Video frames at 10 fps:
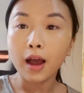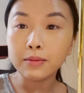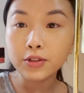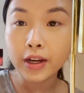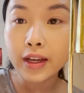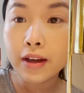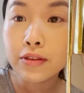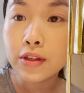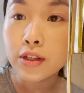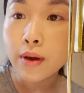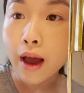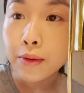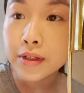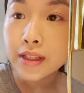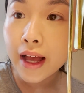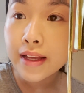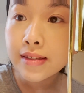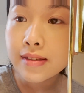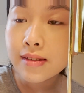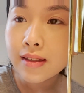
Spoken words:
I'm trying out the new Hourglass,